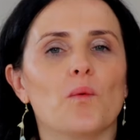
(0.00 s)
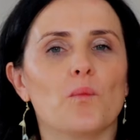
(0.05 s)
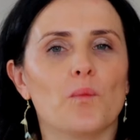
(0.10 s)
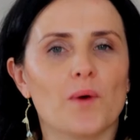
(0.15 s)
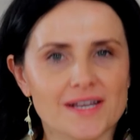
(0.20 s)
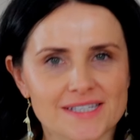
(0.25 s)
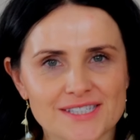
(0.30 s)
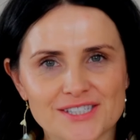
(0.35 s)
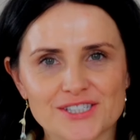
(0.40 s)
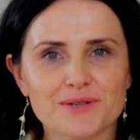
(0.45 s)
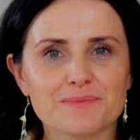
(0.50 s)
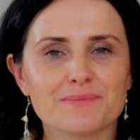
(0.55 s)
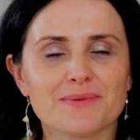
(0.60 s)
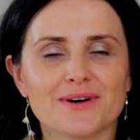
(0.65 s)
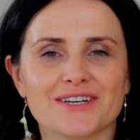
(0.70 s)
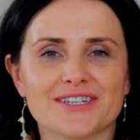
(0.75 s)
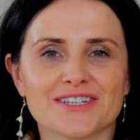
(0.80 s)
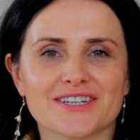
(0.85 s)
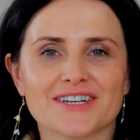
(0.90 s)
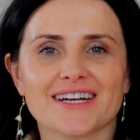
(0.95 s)
Once your
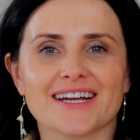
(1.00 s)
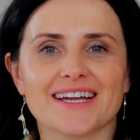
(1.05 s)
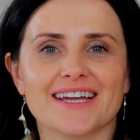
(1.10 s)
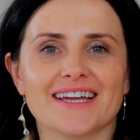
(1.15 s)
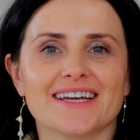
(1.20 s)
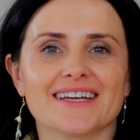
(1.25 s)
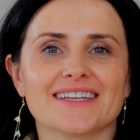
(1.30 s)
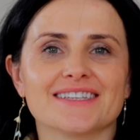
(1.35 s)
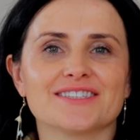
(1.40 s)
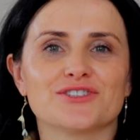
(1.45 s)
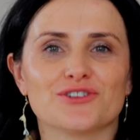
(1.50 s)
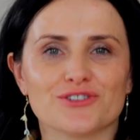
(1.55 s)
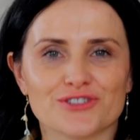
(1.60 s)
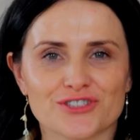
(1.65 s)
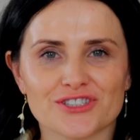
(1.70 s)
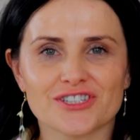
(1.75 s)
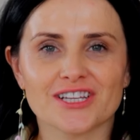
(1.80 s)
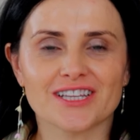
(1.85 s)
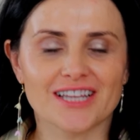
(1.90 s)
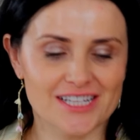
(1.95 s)
butter and
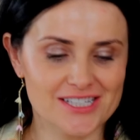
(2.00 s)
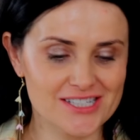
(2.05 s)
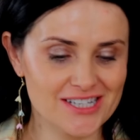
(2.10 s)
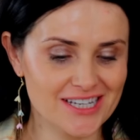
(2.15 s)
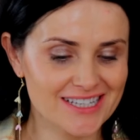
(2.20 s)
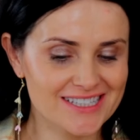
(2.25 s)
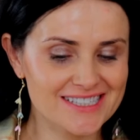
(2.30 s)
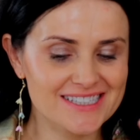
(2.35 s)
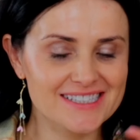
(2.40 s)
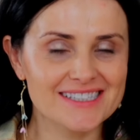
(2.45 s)
Dulce de Leche is